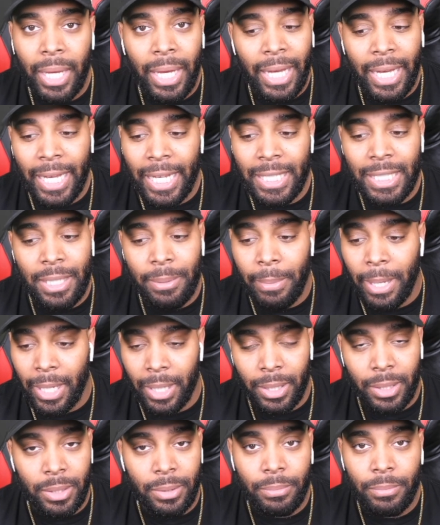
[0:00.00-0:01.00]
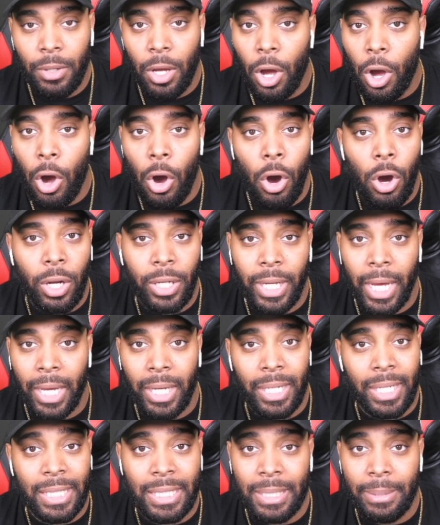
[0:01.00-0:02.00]
easy makes all day.
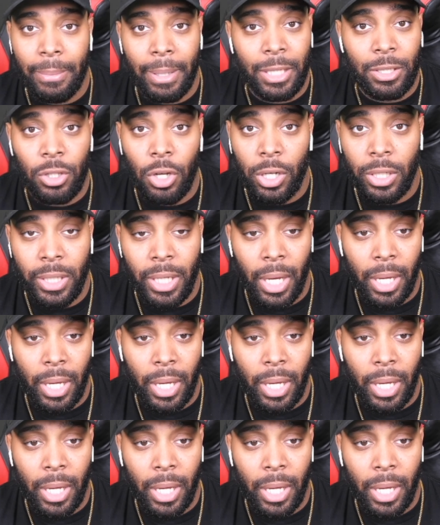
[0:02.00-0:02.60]
Easy makes all day.